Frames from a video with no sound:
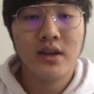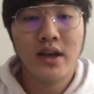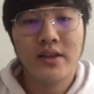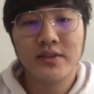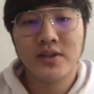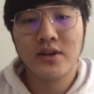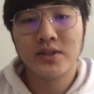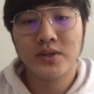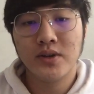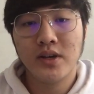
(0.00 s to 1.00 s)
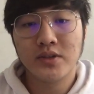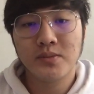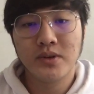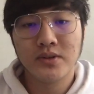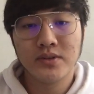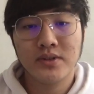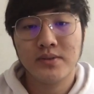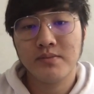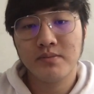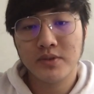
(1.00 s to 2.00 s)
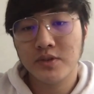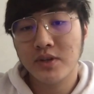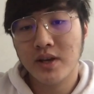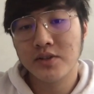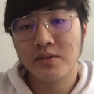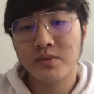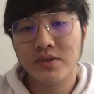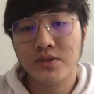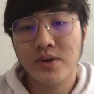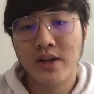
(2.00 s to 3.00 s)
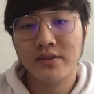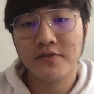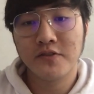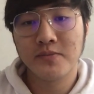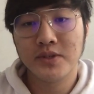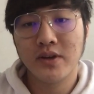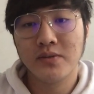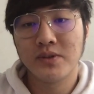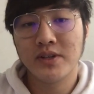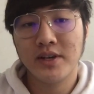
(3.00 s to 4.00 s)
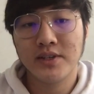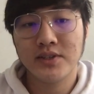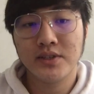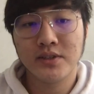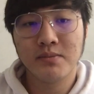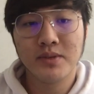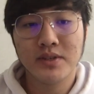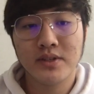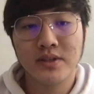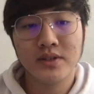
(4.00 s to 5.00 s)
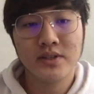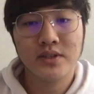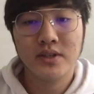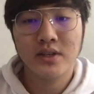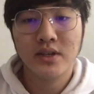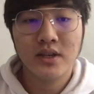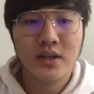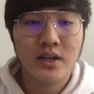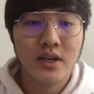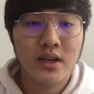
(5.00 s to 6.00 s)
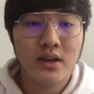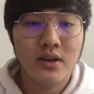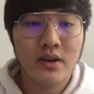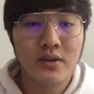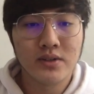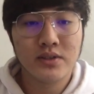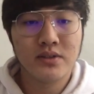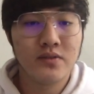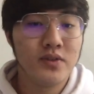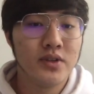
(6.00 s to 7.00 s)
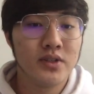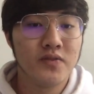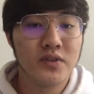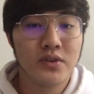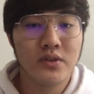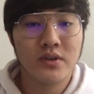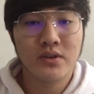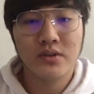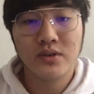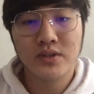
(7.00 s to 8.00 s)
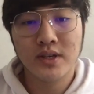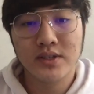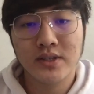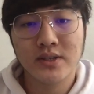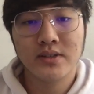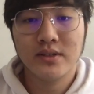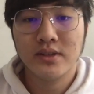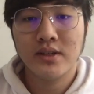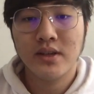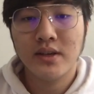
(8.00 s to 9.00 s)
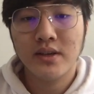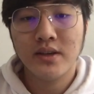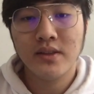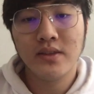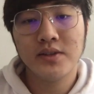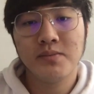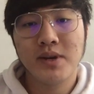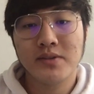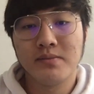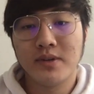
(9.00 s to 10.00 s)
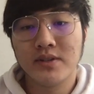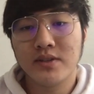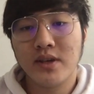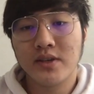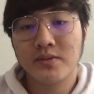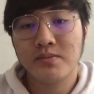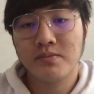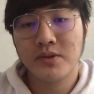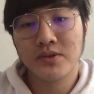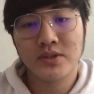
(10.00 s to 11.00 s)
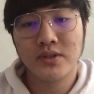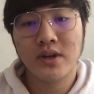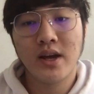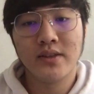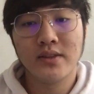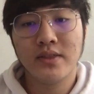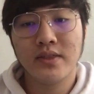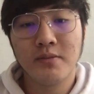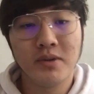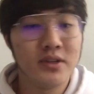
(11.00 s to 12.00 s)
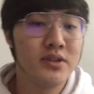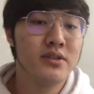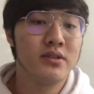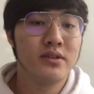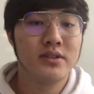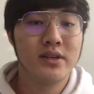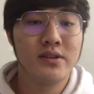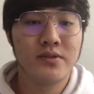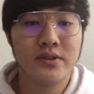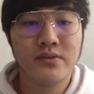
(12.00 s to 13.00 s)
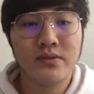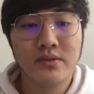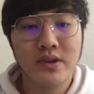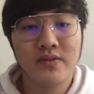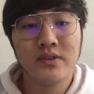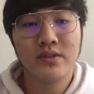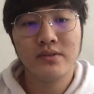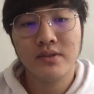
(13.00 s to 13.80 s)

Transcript: and it also expose customers to other forms of advertising the business or service of the QR code has done. This maximizes exposure and they potentially generate revenue.